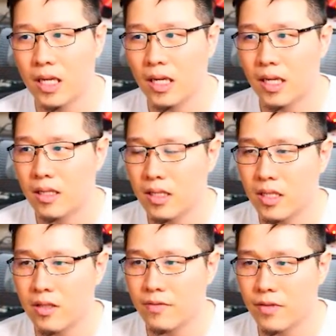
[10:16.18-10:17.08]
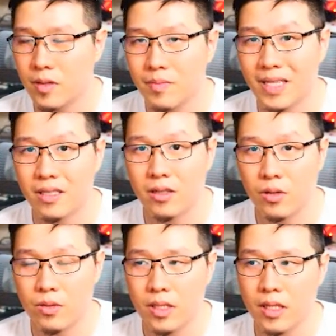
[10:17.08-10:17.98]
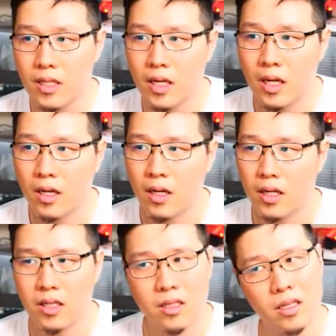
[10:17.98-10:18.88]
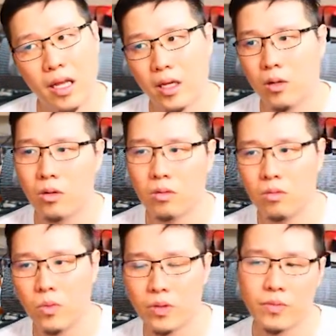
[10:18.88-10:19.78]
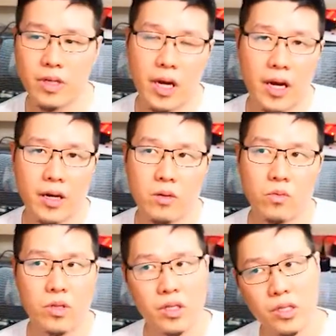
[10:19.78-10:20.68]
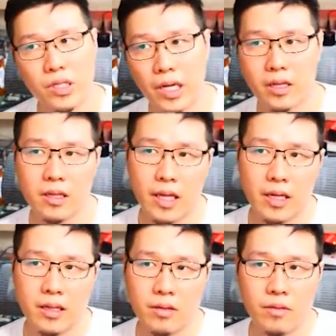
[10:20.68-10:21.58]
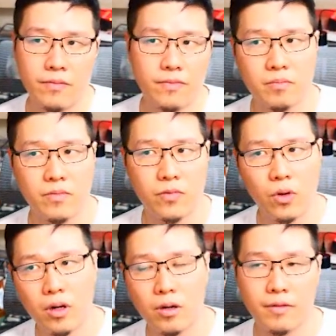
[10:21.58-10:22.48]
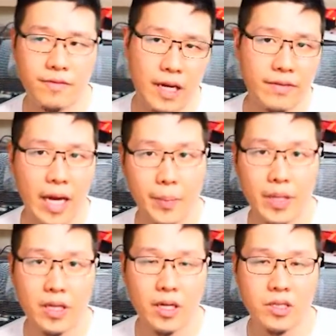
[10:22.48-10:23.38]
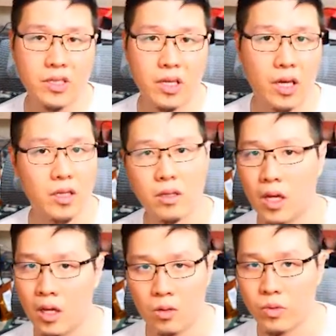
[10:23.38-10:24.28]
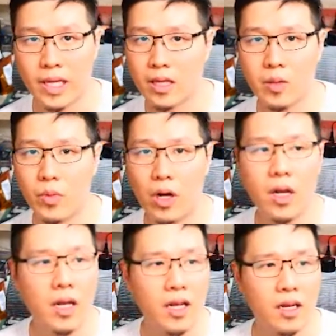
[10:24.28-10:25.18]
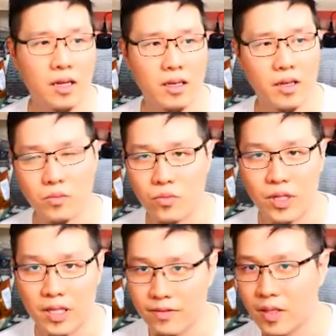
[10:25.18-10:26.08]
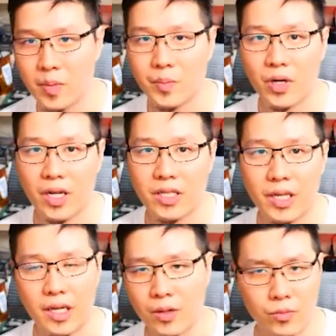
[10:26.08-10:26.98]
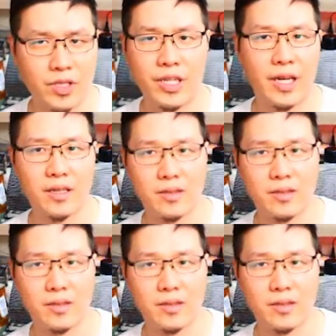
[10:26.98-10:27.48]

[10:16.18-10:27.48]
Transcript: and he's from Macedonia. And he's like, oh, when we hire, we just get like the 4 or 5 applicants, and we get them all, and we give them a project, and we check